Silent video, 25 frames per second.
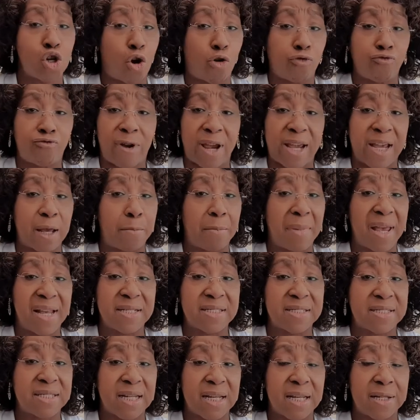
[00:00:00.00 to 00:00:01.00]
not
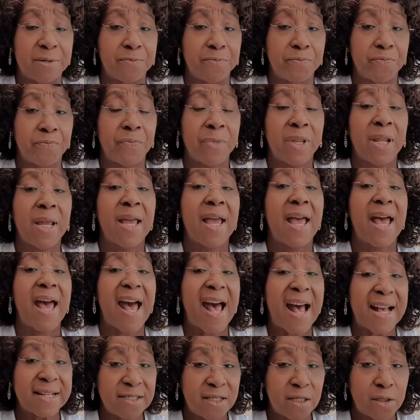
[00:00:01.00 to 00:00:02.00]
recommend it.
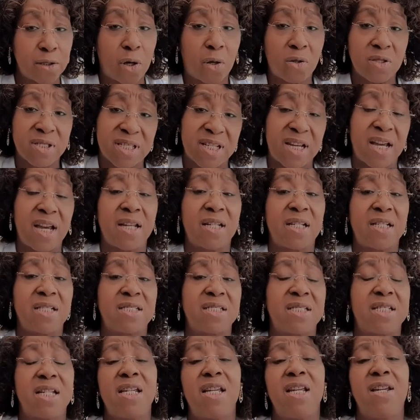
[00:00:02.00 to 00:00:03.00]
As an
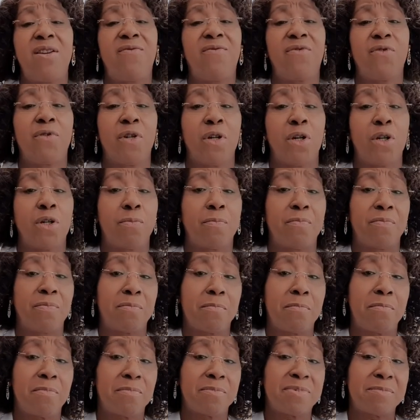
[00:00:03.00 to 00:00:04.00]
alternative,
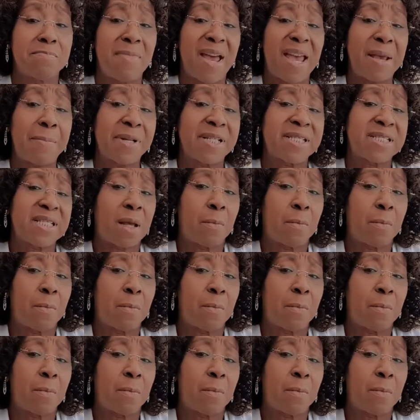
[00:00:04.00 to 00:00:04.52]
maybe